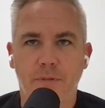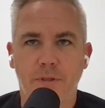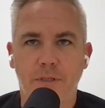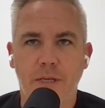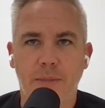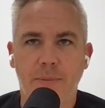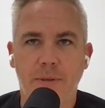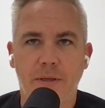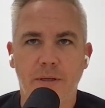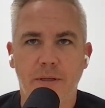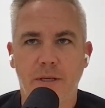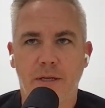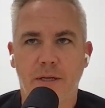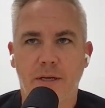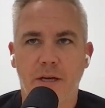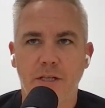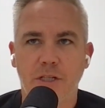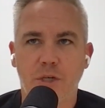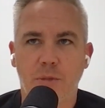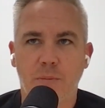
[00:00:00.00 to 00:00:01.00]
Typically, the
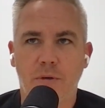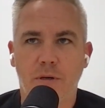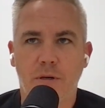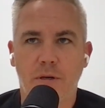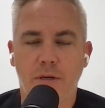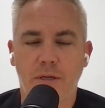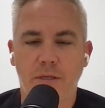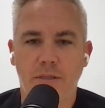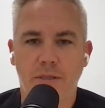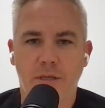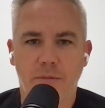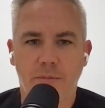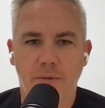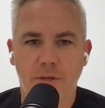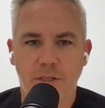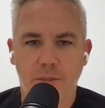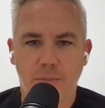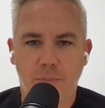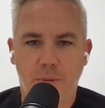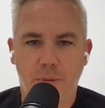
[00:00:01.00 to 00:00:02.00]
customer is going to
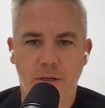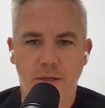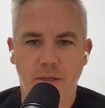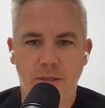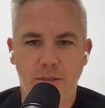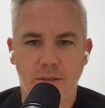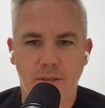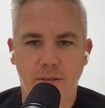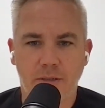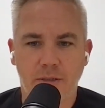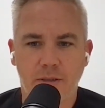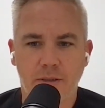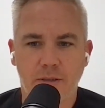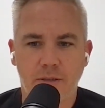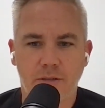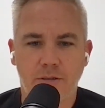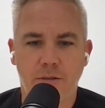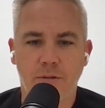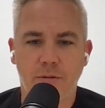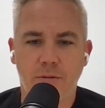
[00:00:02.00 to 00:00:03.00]
respond
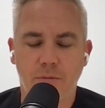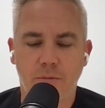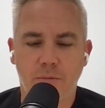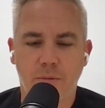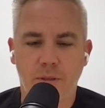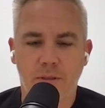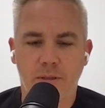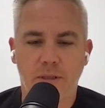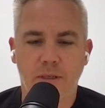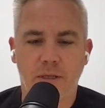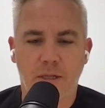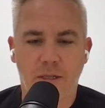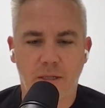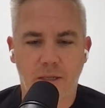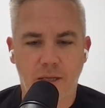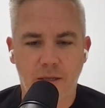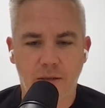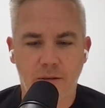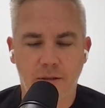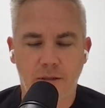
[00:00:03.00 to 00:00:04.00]
to what
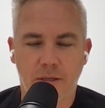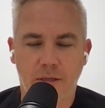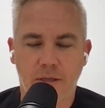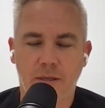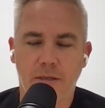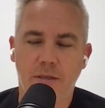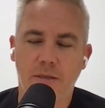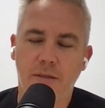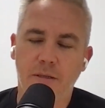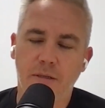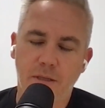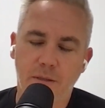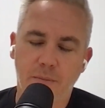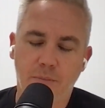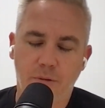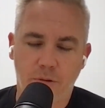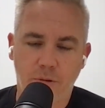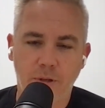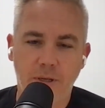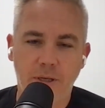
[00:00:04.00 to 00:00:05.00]
the
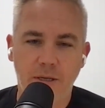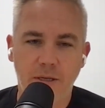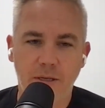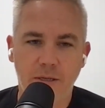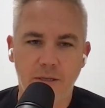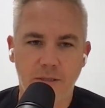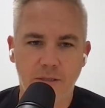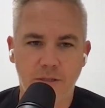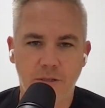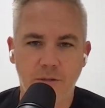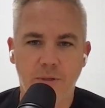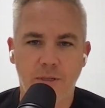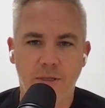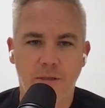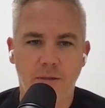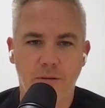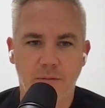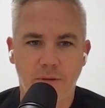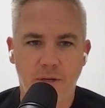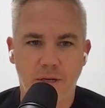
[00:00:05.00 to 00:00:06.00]
employee is
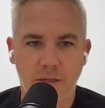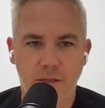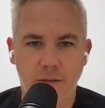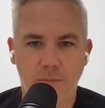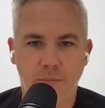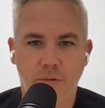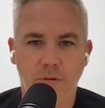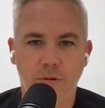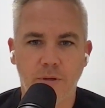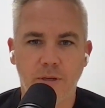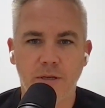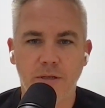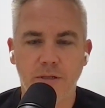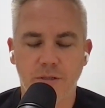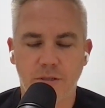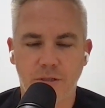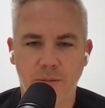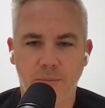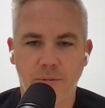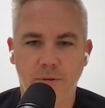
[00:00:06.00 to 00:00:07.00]
doing, right? The employee
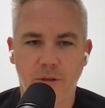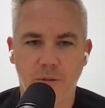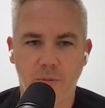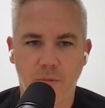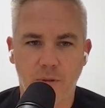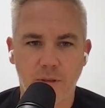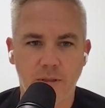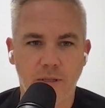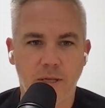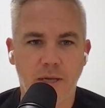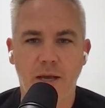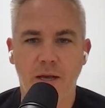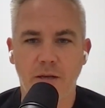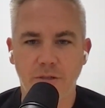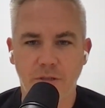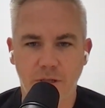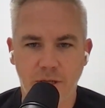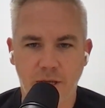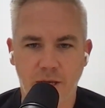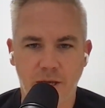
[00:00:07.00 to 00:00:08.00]
is typically the one that, hey,
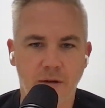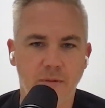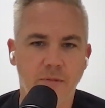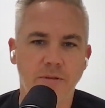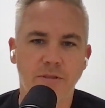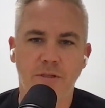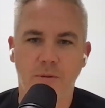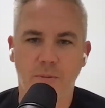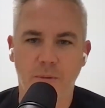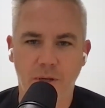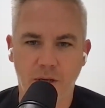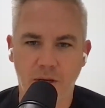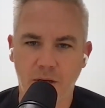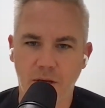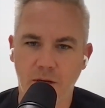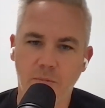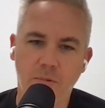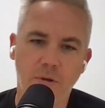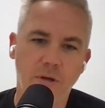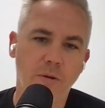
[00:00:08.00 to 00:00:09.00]
how's your day? What's going
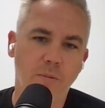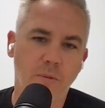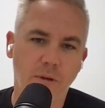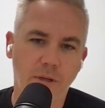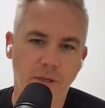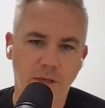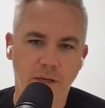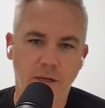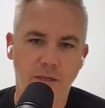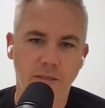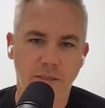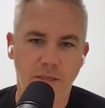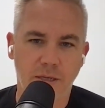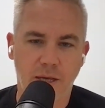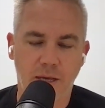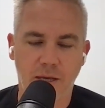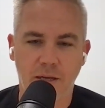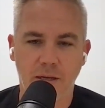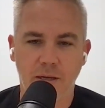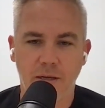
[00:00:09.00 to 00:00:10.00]
on? What are you working on
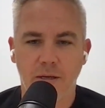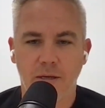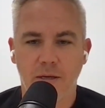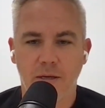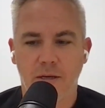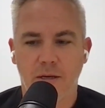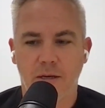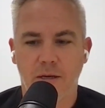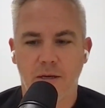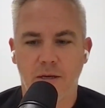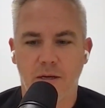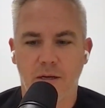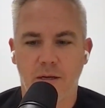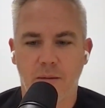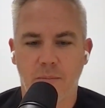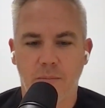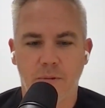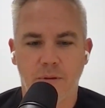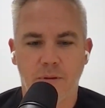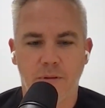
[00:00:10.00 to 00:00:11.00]
today?
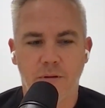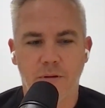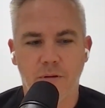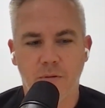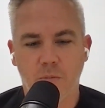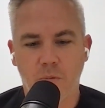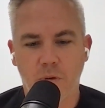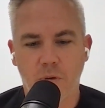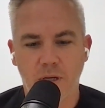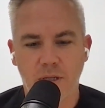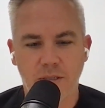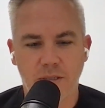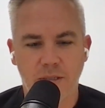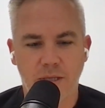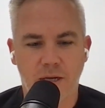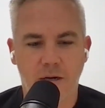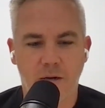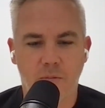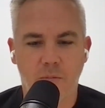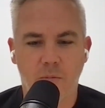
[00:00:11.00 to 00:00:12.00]
They're the ones
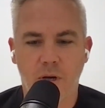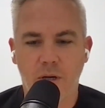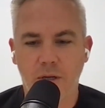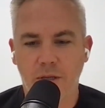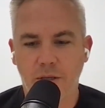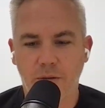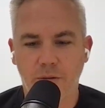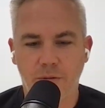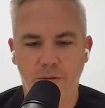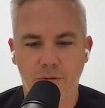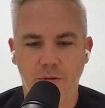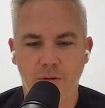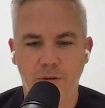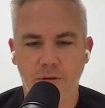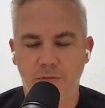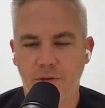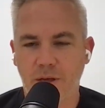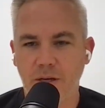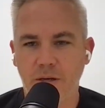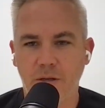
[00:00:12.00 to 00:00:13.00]
that are walking you through
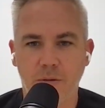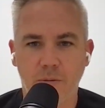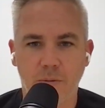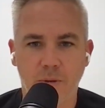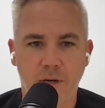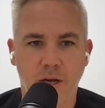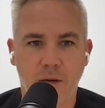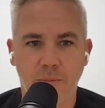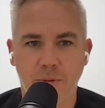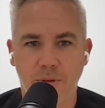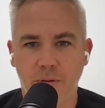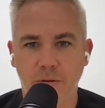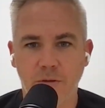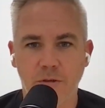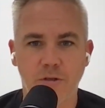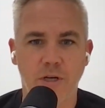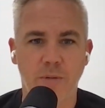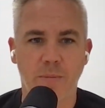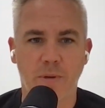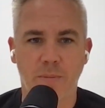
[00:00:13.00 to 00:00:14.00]
the venue and helping
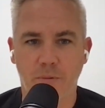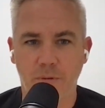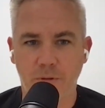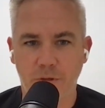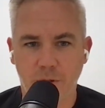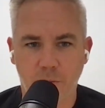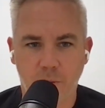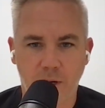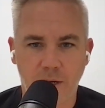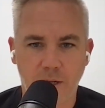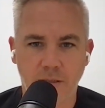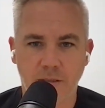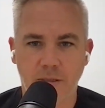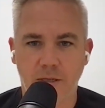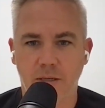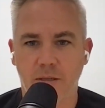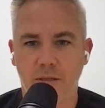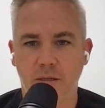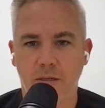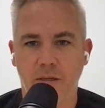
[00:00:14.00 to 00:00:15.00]
you dream up what your wedding's
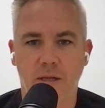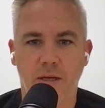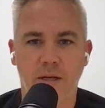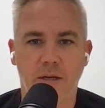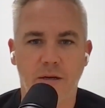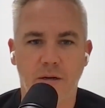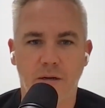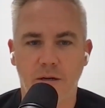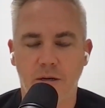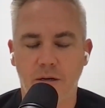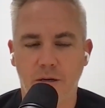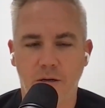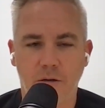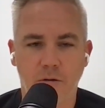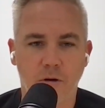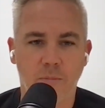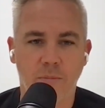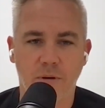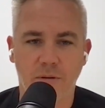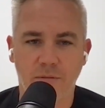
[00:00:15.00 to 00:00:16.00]
going to look like, or your
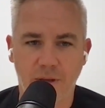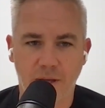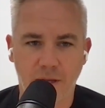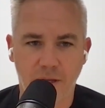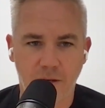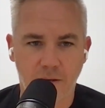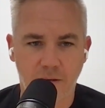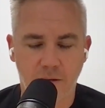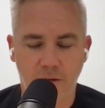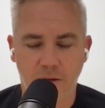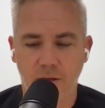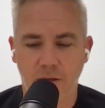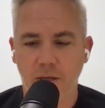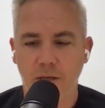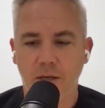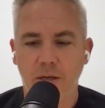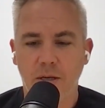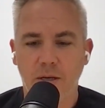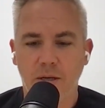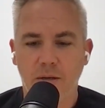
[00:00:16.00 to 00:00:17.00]
corporate event,
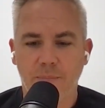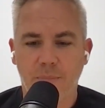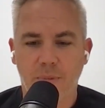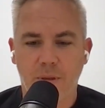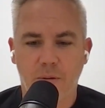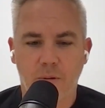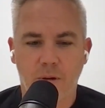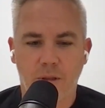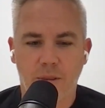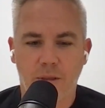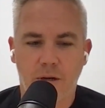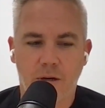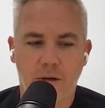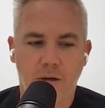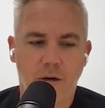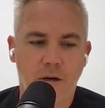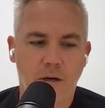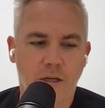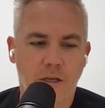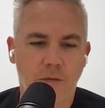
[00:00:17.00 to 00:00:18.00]
or they're our